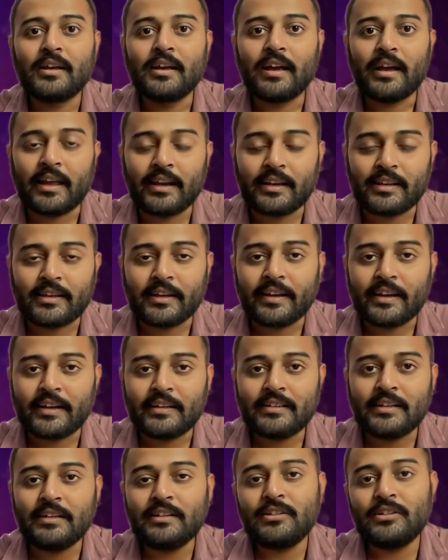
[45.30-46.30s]
and
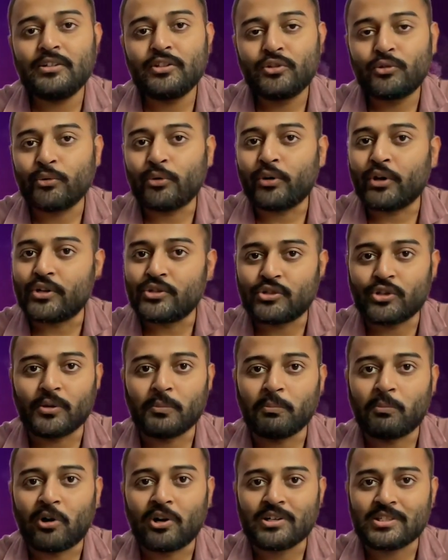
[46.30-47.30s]
connect it to Azure
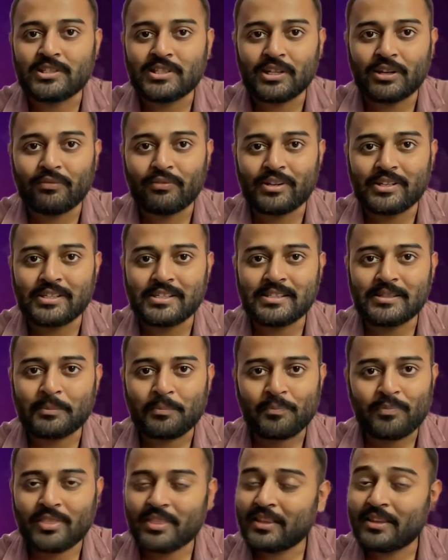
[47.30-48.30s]
Bot Service.
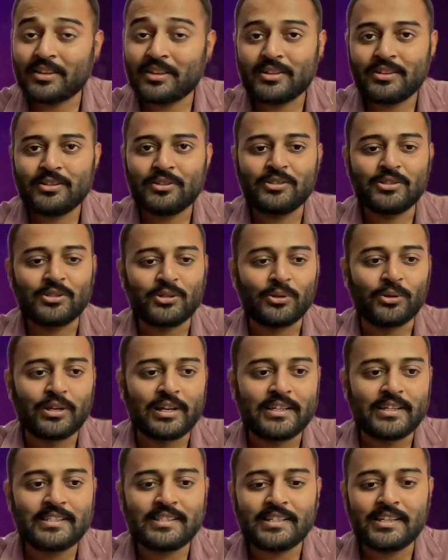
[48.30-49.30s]
So
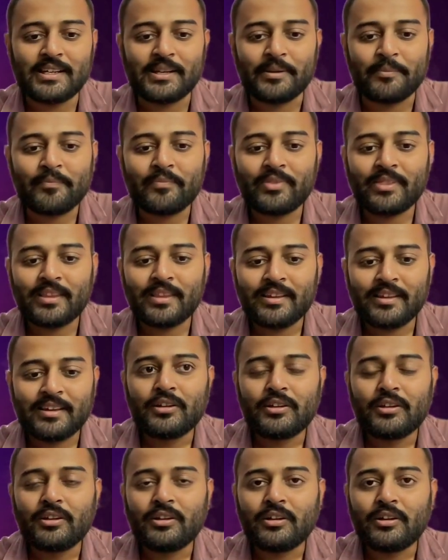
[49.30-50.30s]
let's see.
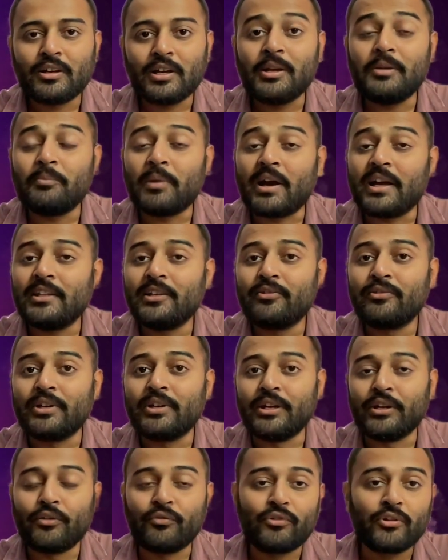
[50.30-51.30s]
And by the
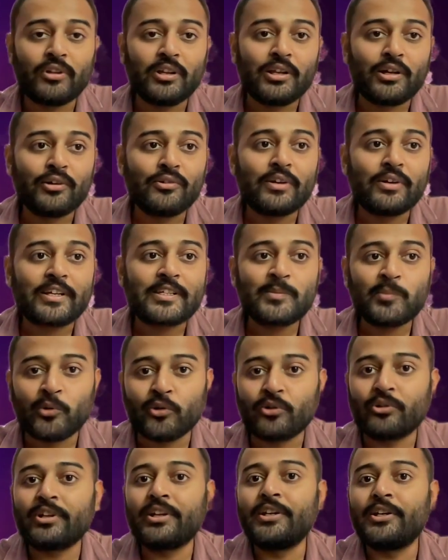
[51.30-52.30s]
way, if you love
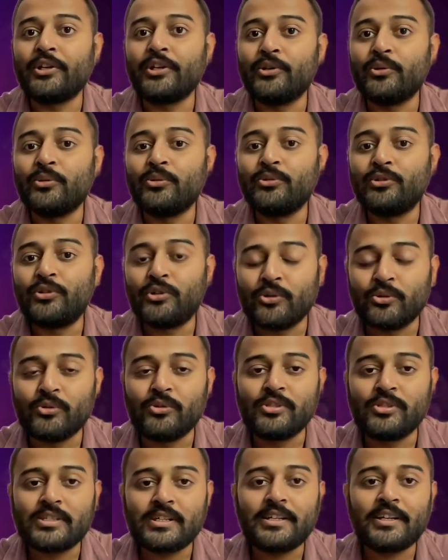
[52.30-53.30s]
exploring new
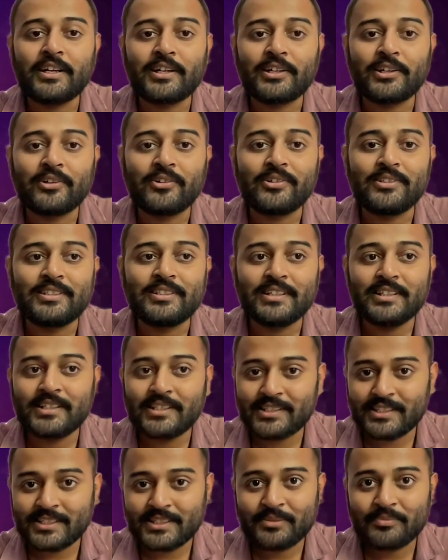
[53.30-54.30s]
tools and
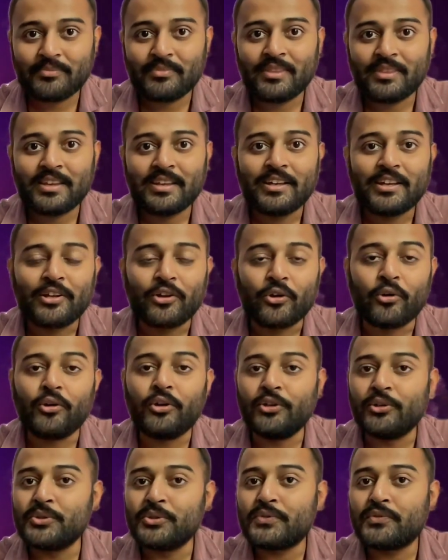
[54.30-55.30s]
technologies, good
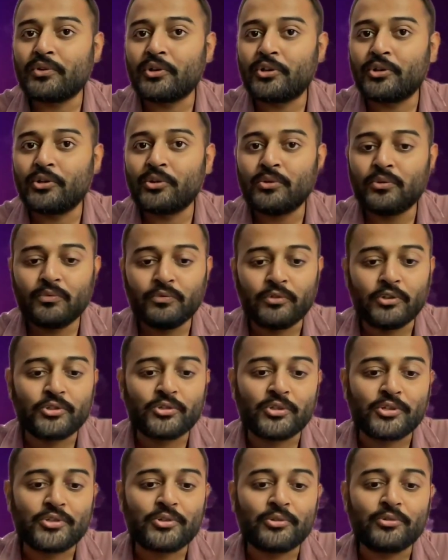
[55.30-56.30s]
news for you,
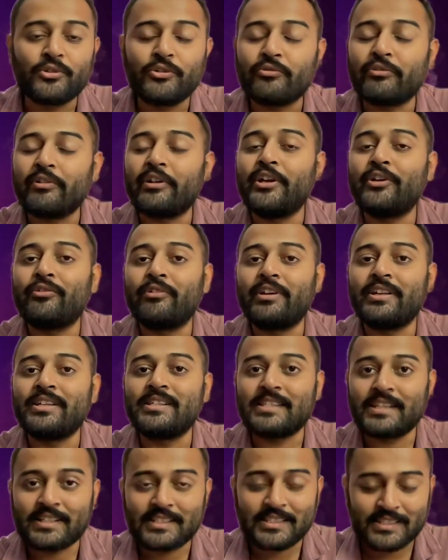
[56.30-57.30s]
Visual Studio
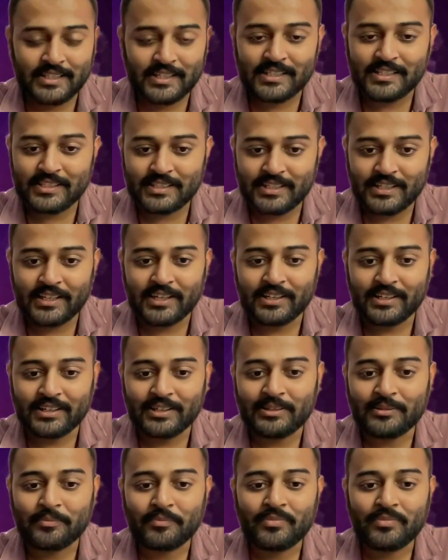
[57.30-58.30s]
2026 is
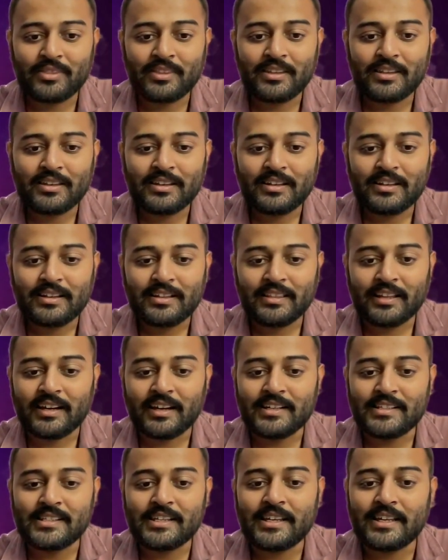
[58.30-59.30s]
here.
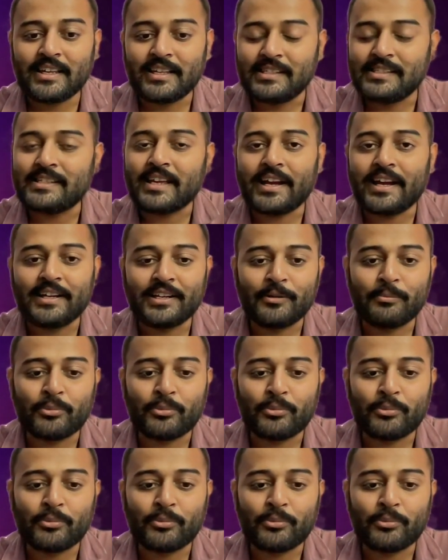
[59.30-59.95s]
That is a insider